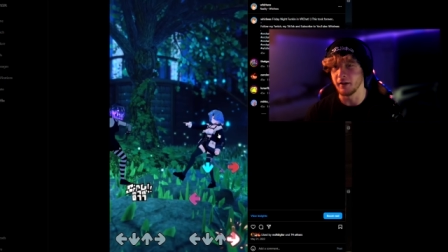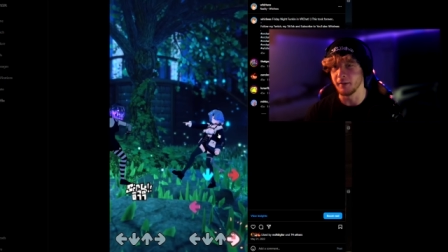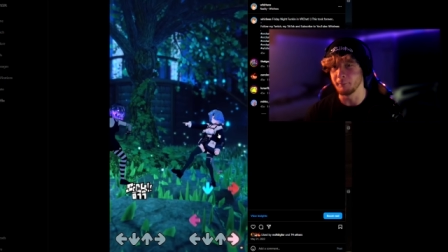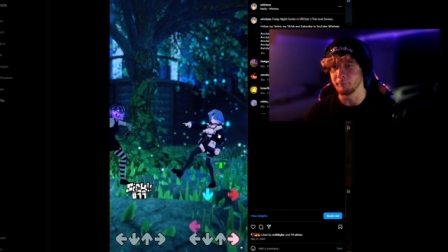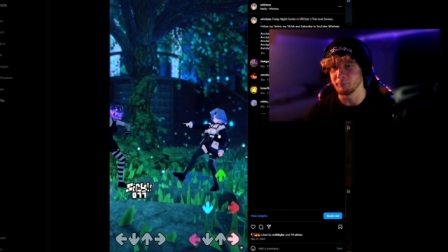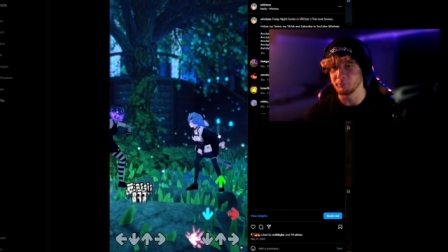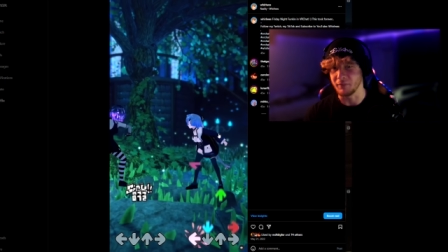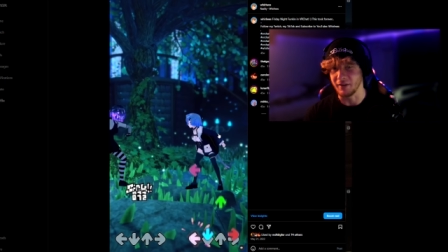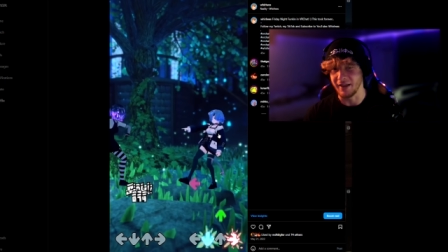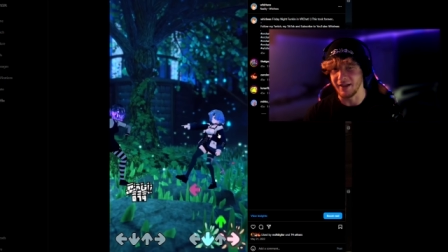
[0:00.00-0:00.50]

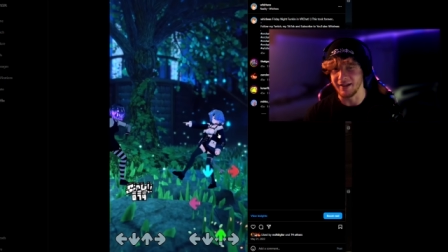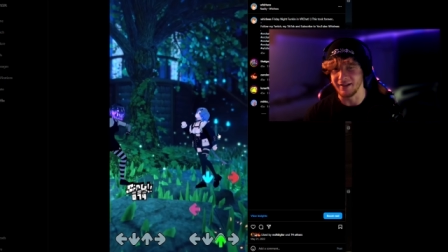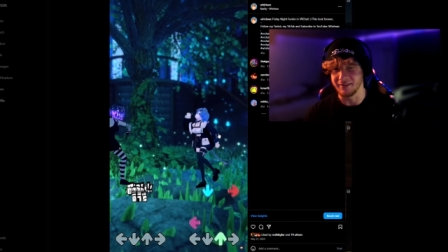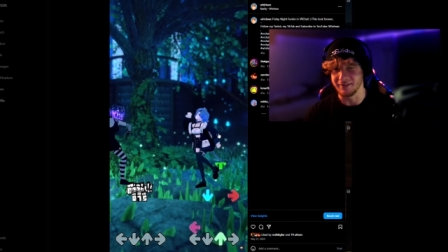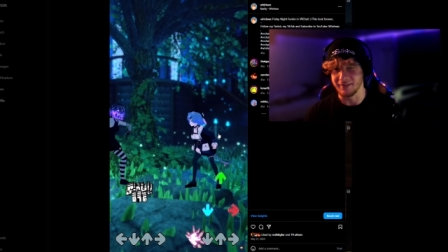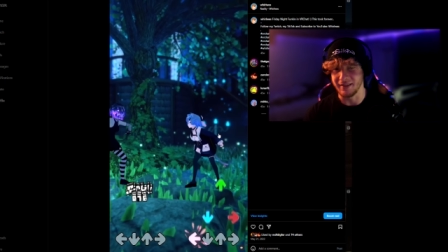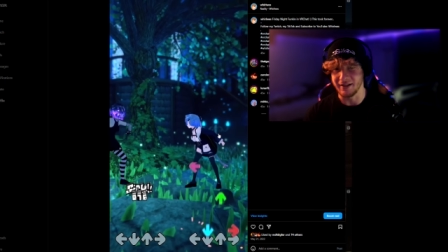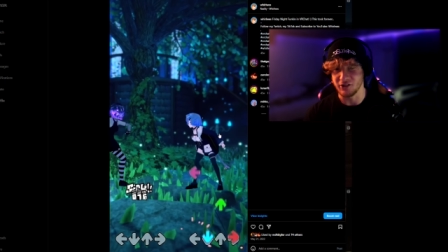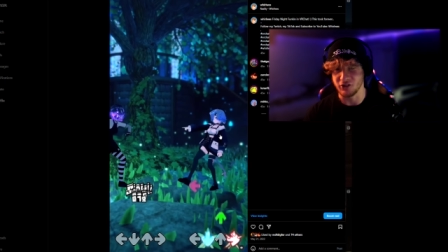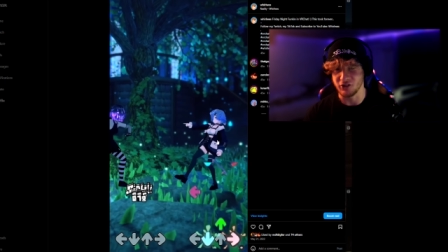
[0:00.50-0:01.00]
Um,
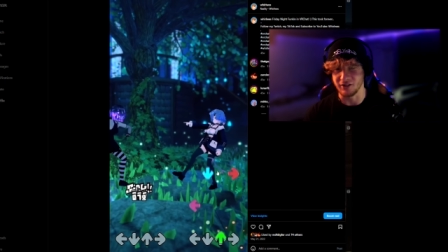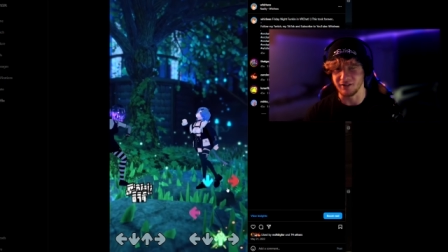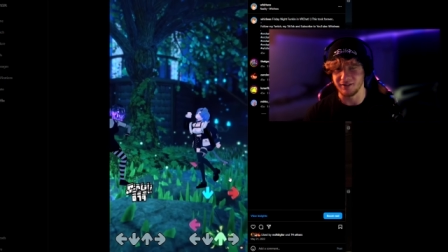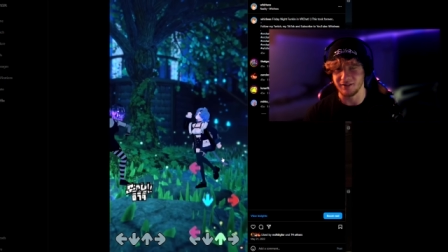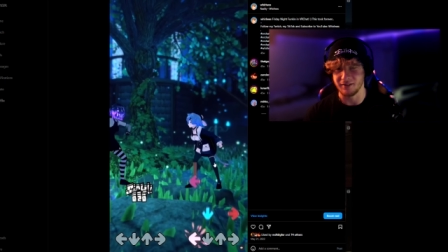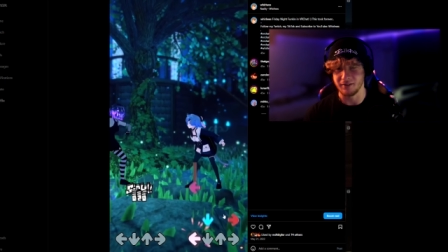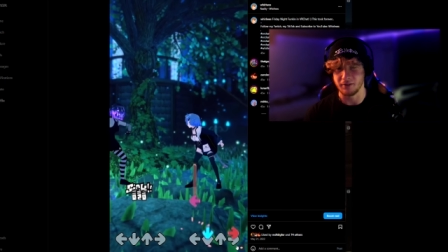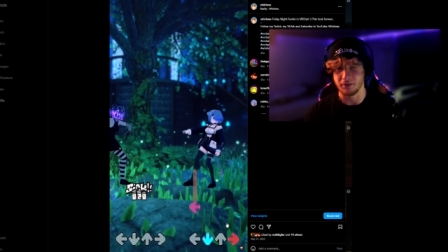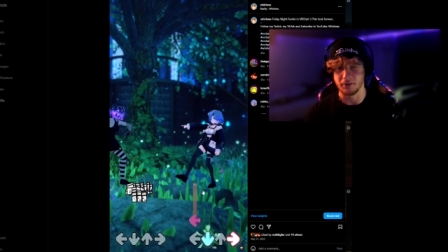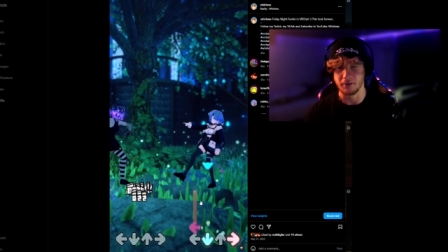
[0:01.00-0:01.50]
and that's
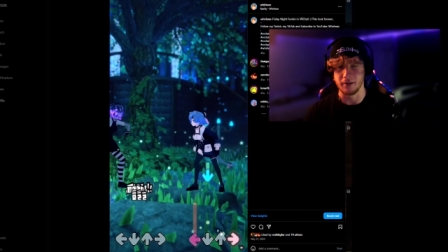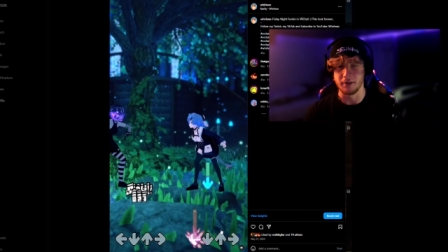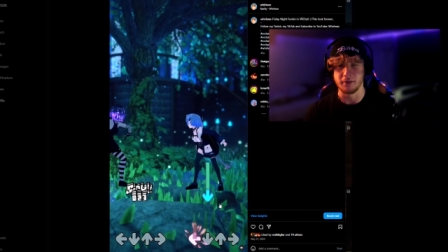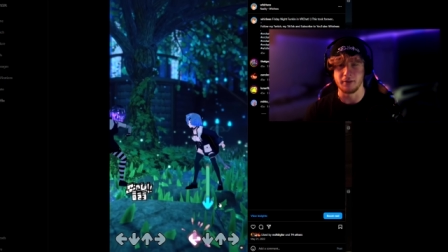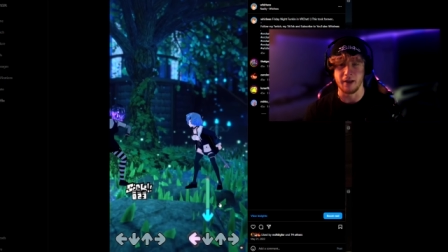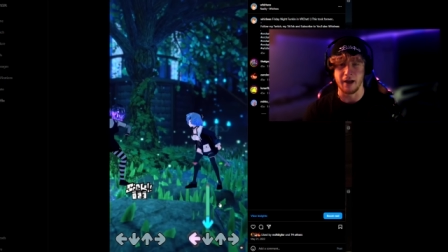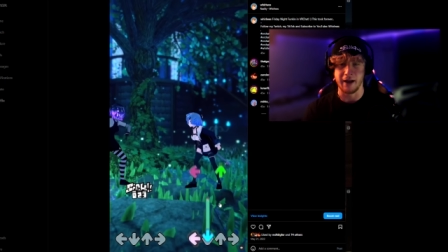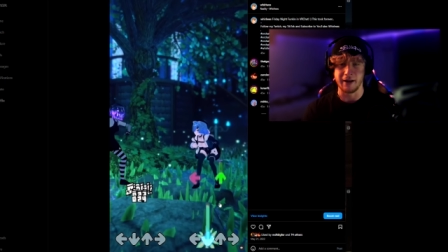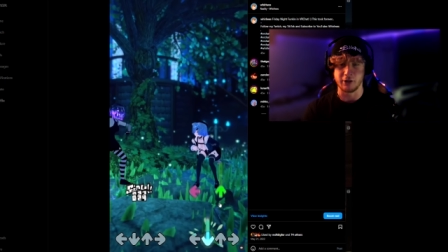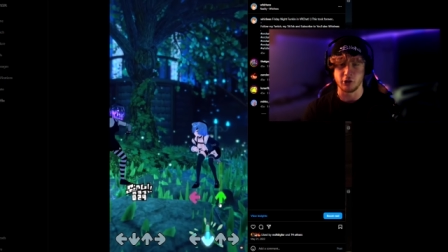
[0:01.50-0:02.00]
just...
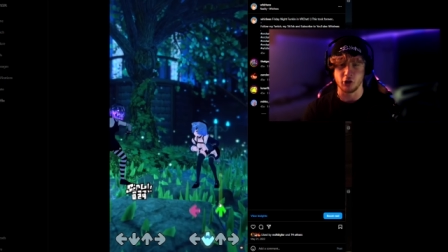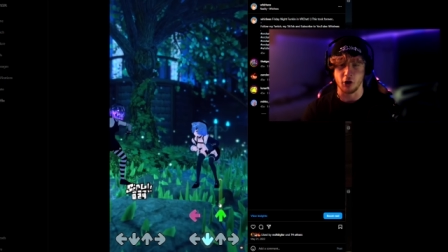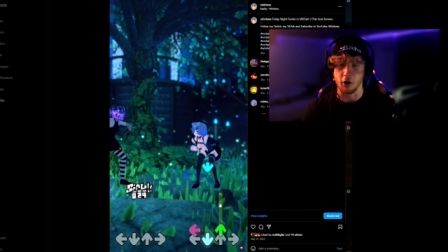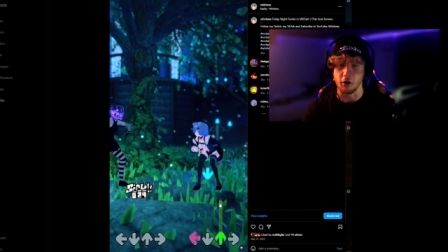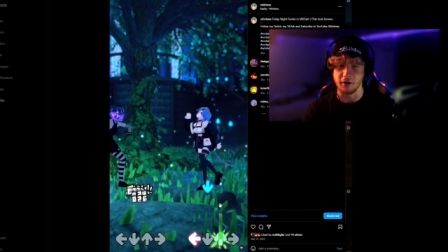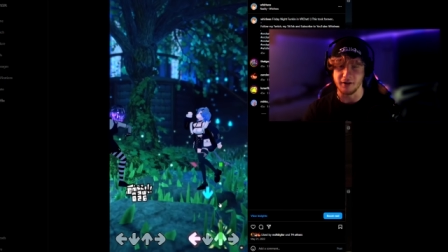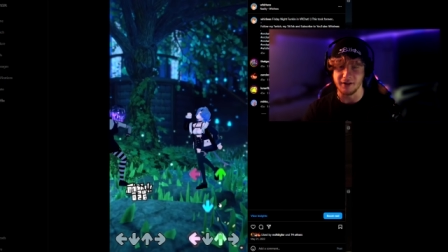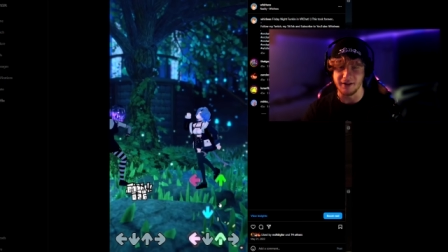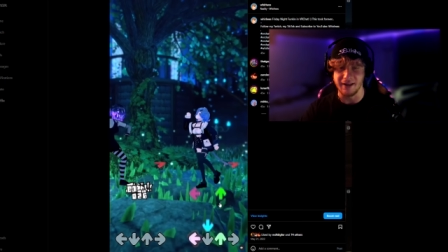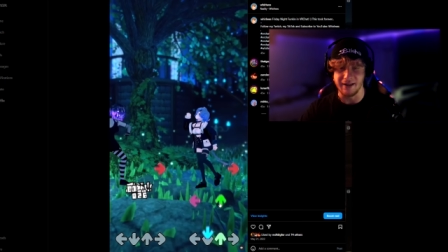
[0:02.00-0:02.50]
I
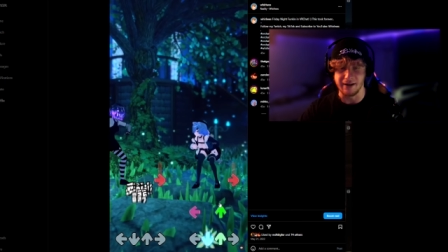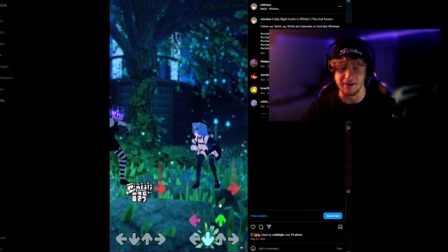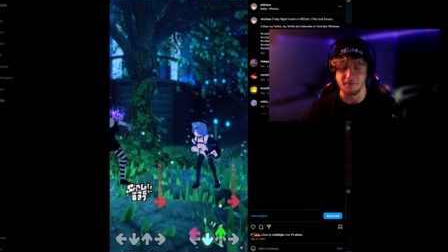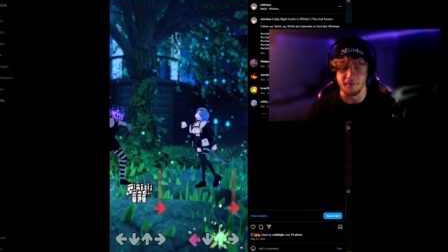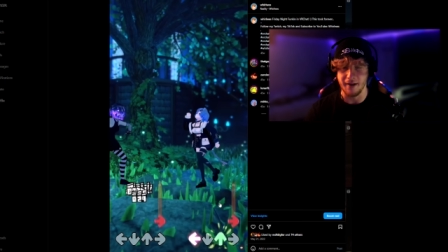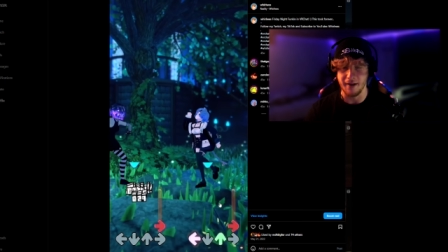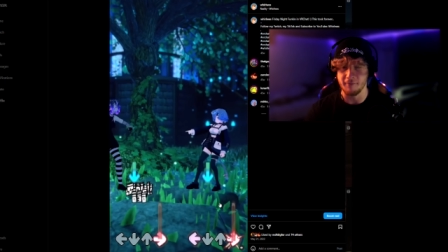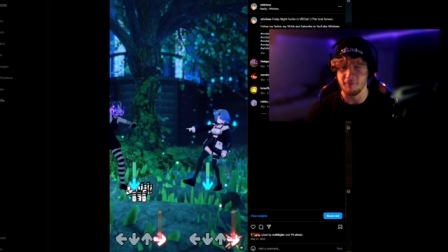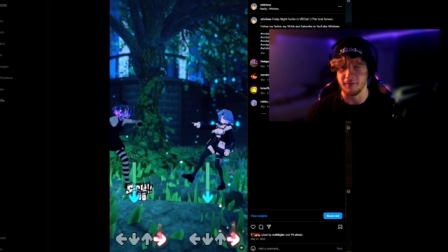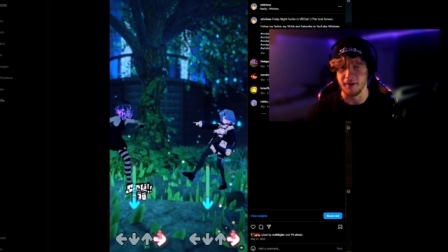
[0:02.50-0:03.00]
charted it
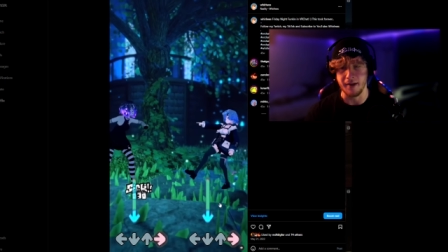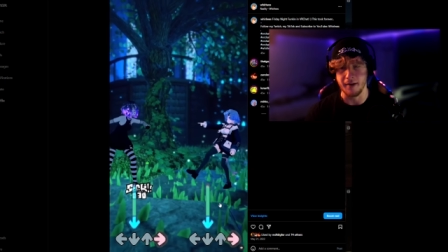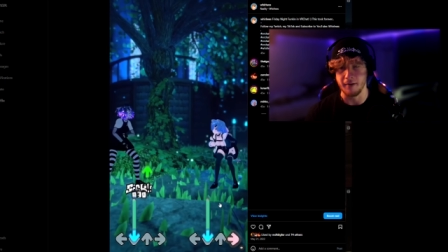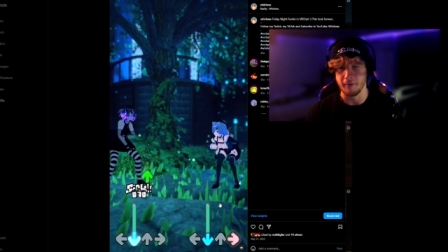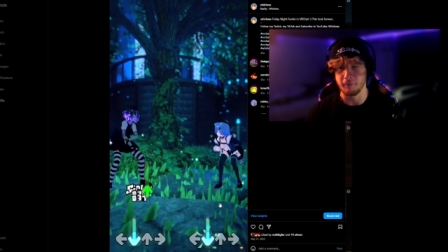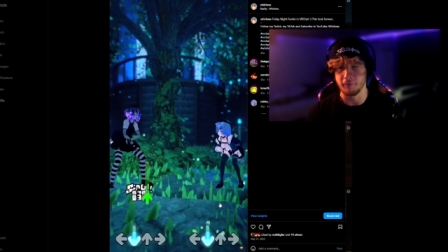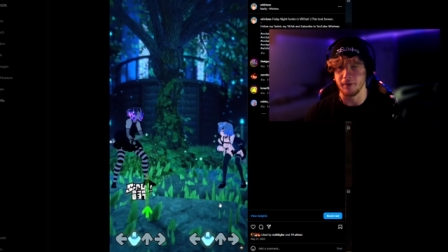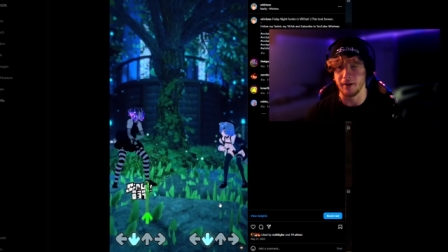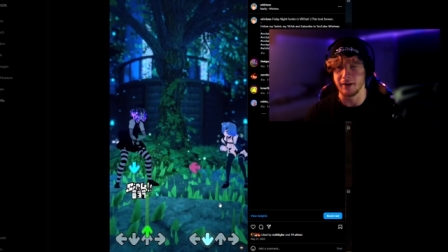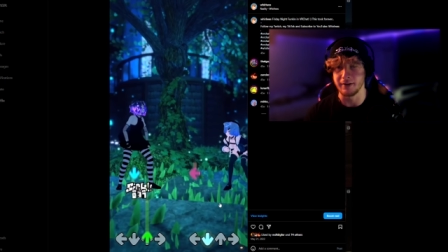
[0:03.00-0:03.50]
into F N
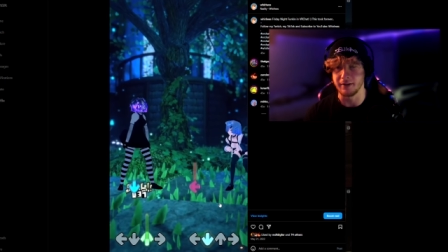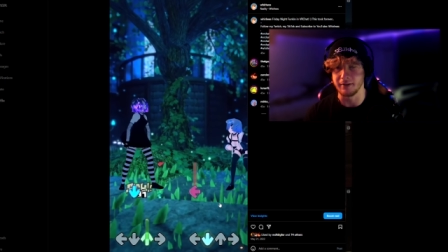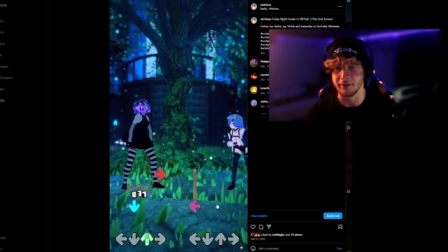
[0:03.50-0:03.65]
F,